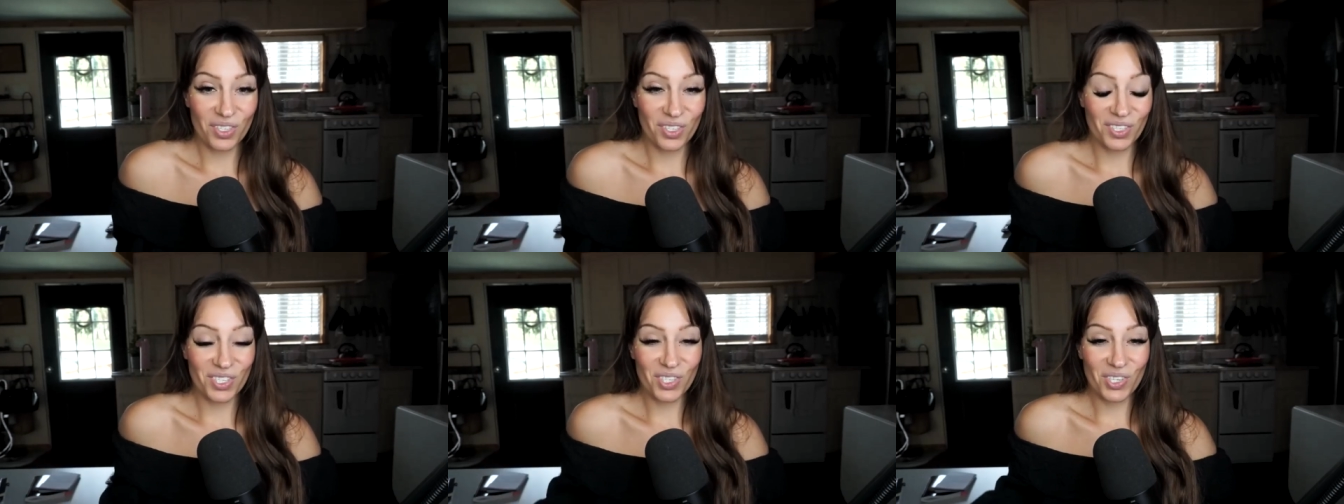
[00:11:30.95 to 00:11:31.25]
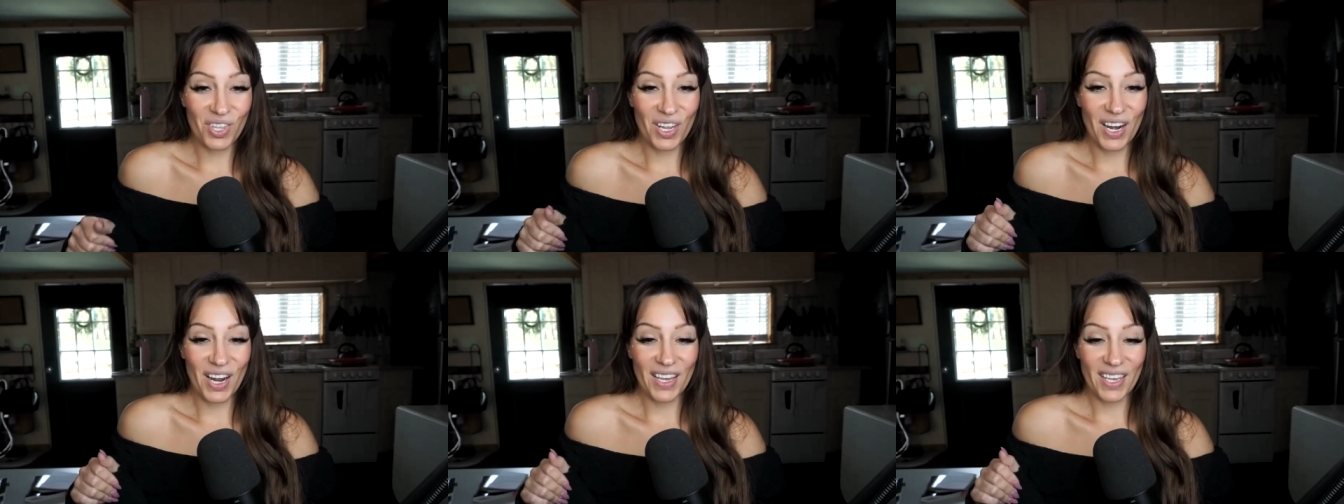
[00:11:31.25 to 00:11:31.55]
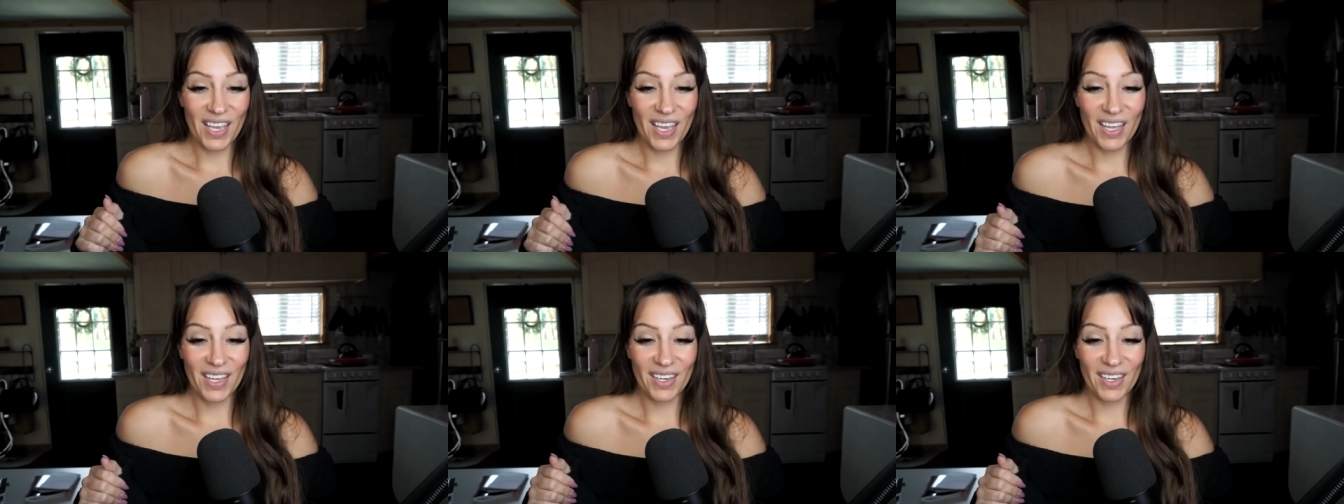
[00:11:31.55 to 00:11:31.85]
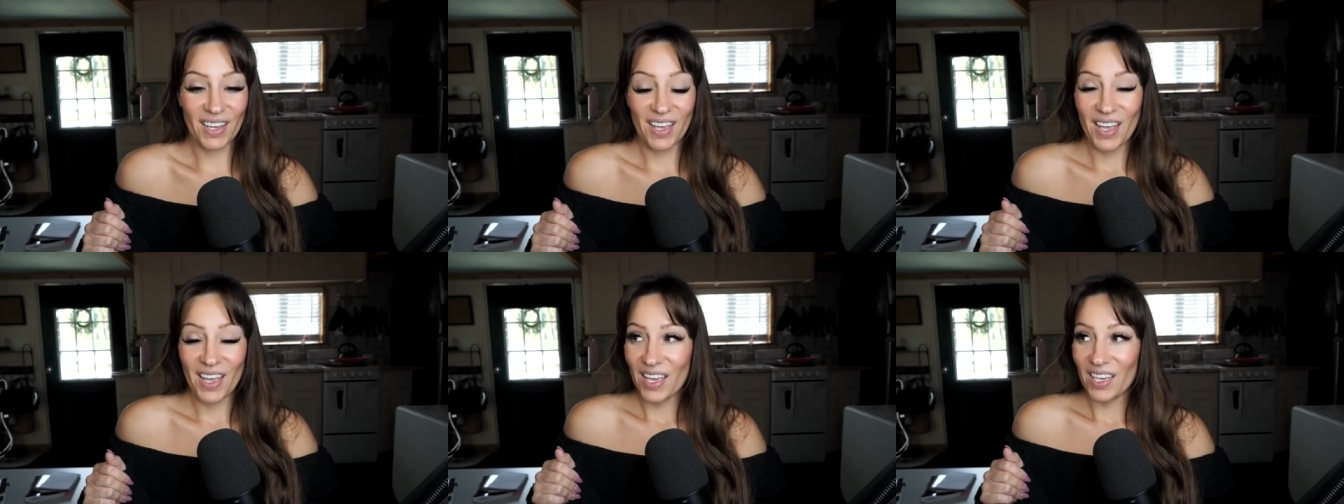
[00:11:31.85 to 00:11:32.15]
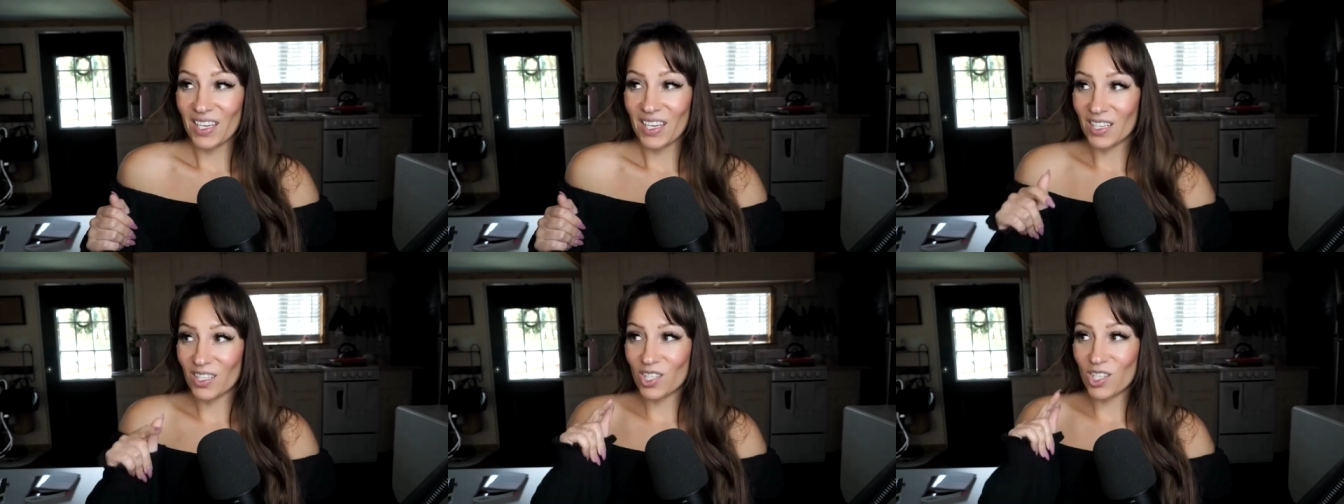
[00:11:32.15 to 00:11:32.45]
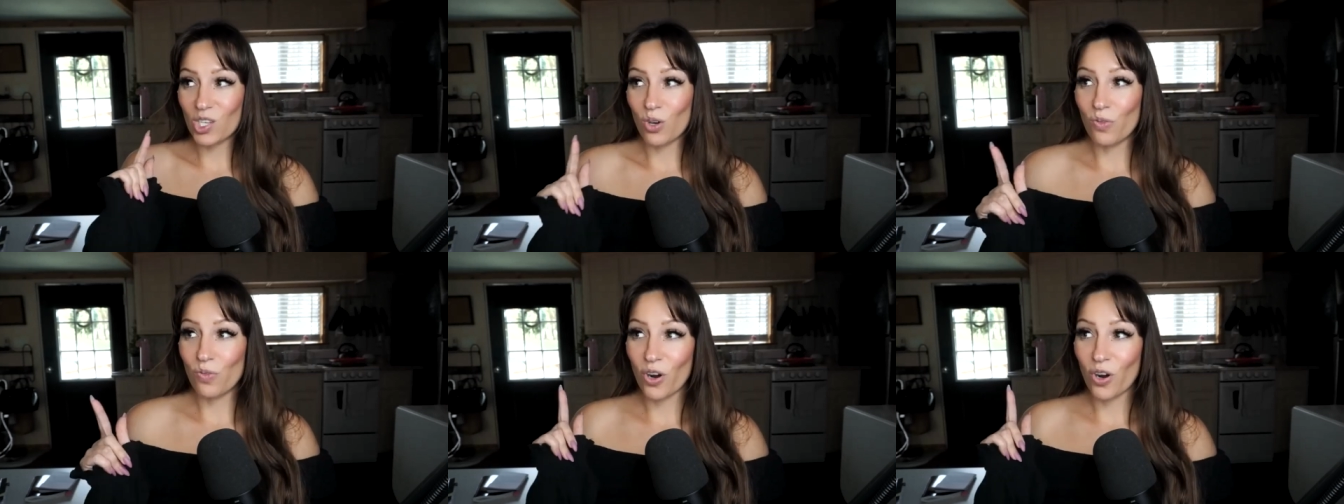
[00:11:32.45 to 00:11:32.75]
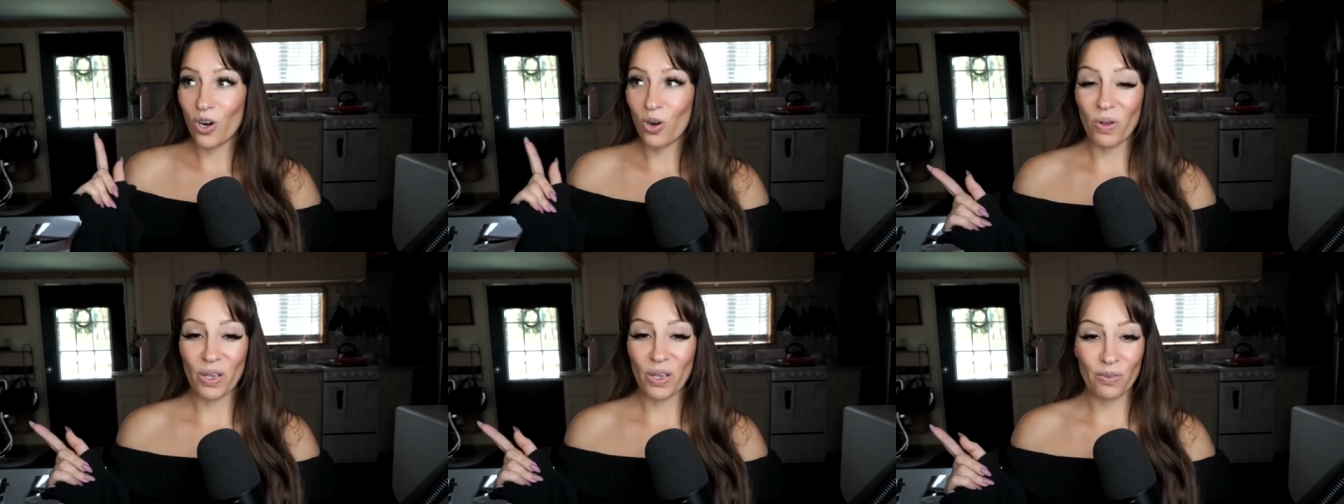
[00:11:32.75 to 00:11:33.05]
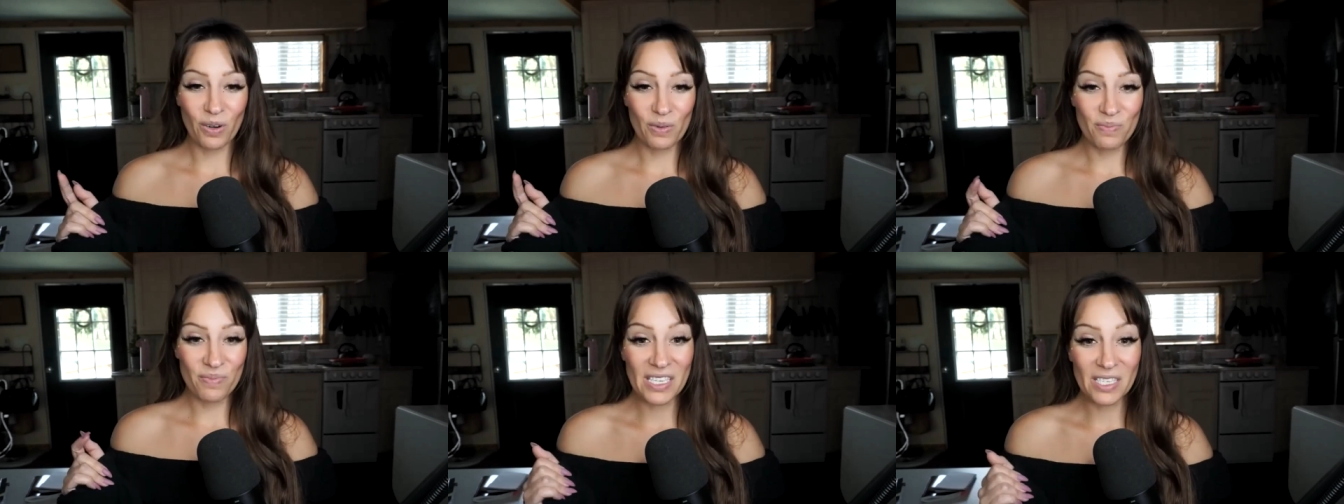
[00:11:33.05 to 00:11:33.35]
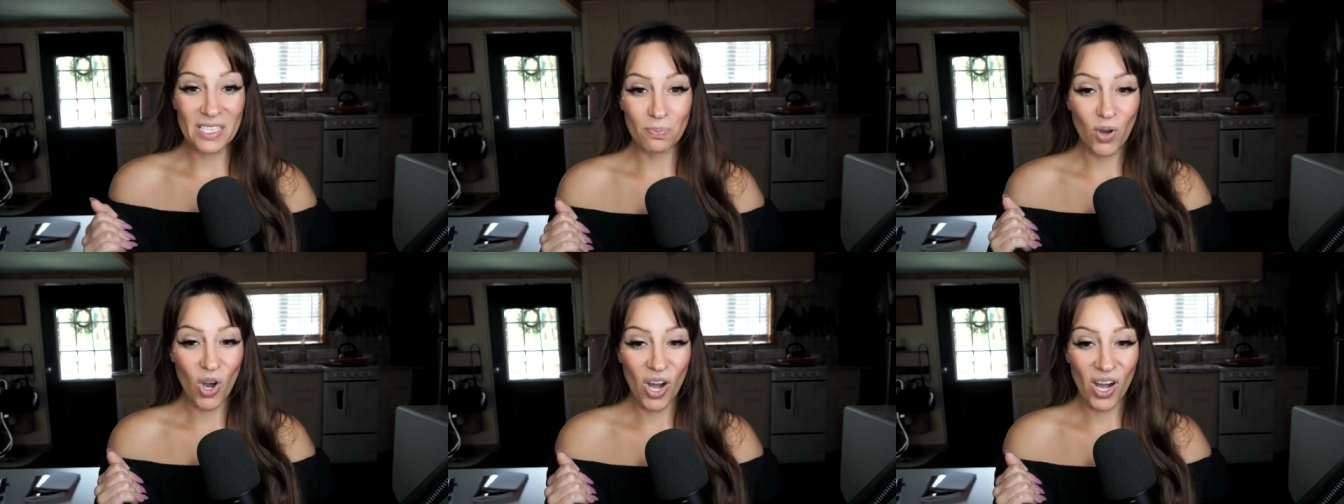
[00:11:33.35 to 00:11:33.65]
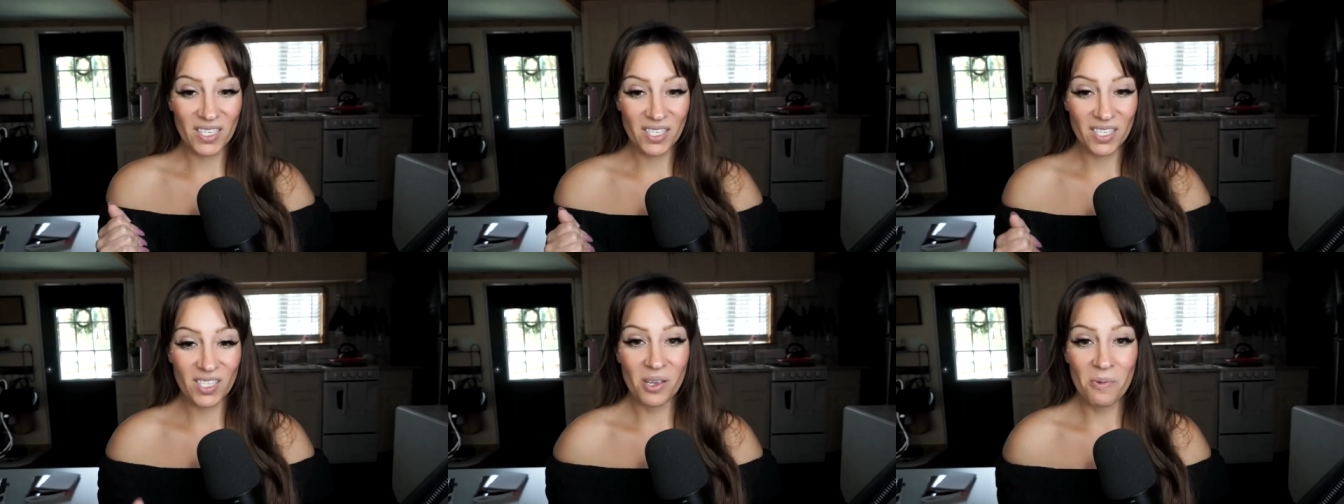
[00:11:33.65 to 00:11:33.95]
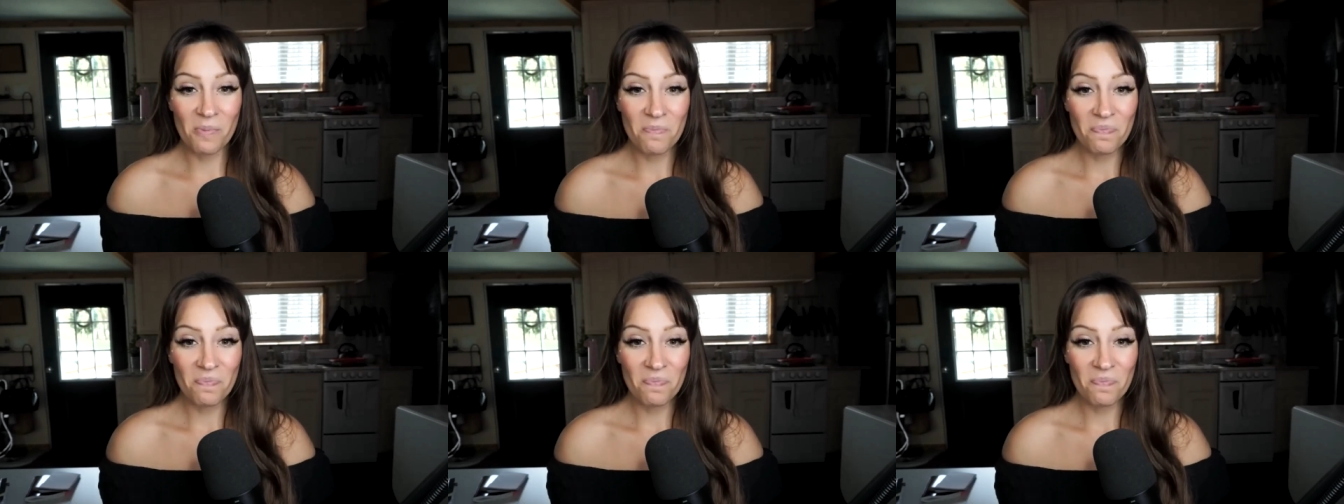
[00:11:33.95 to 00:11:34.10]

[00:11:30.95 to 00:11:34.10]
so that I can get so far away from this boss.